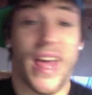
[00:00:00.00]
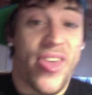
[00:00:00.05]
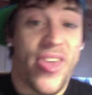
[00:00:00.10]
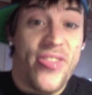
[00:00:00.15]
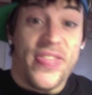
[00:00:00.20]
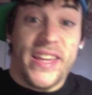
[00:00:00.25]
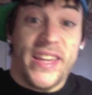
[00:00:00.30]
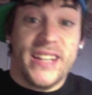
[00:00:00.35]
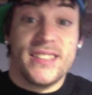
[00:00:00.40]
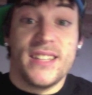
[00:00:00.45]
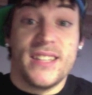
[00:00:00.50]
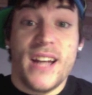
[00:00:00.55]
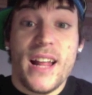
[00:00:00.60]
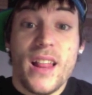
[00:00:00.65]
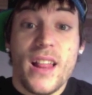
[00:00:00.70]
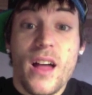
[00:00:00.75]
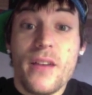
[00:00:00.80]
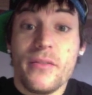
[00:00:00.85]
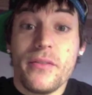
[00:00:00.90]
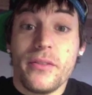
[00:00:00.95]
Things that
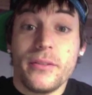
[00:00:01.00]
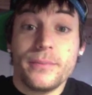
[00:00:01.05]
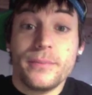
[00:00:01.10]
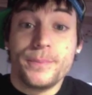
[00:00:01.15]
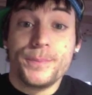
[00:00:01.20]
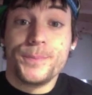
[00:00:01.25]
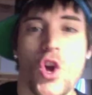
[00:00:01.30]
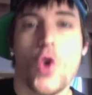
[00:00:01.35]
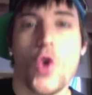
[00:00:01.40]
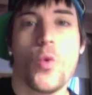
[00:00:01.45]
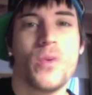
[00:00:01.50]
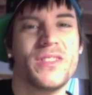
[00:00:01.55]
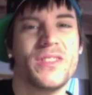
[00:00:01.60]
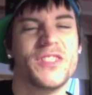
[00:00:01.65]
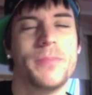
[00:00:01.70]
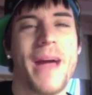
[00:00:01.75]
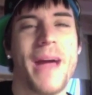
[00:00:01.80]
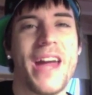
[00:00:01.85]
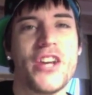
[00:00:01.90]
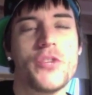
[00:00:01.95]
I love. When
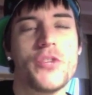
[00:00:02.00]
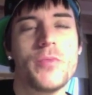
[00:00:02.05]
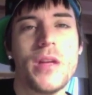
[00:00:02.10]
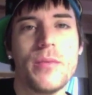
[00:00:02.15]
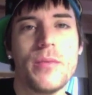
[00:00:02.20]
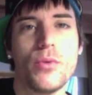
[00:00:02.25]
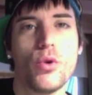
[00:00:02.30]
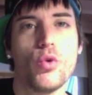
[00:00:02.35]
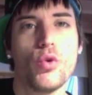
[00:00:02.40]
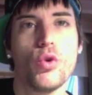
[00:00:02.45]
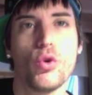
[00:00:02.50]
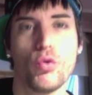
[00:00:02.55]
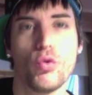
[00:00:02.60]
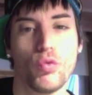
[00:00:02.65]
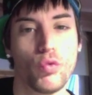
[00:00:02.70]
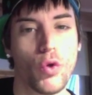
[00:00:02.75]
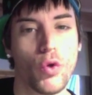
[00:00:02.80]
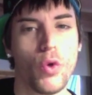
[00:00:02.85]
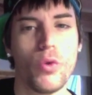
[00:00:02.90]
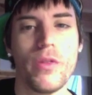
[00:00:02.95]
Spanish people
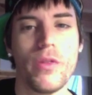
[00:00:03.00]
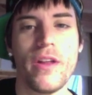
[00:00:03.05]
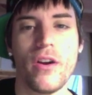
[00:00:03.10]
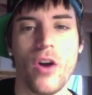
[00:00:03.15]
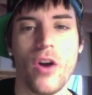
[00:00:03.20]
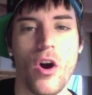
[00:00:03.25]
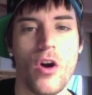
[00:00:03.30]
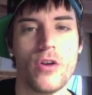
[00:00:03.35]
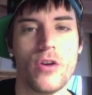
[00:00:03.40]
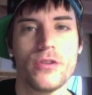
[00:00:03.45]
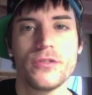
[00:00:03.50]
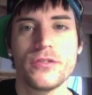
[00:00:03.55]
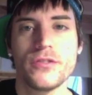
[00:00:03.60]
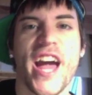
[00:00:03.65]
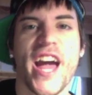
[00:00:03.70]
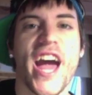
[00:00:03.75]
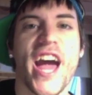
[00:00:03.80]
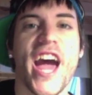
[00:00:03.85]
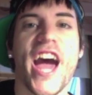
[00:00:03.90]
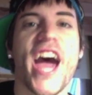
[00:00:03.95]
roll their
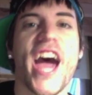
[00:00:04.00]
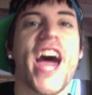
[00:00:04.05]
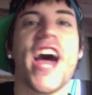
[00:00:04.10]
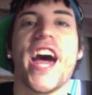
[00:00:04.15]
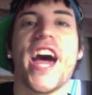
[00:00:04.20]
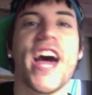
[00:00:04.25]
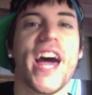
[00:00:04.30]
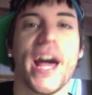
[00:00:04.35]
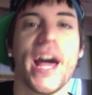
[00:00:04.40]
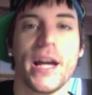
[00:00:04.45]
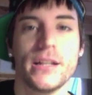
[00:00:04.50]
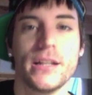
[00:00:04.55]
R's, when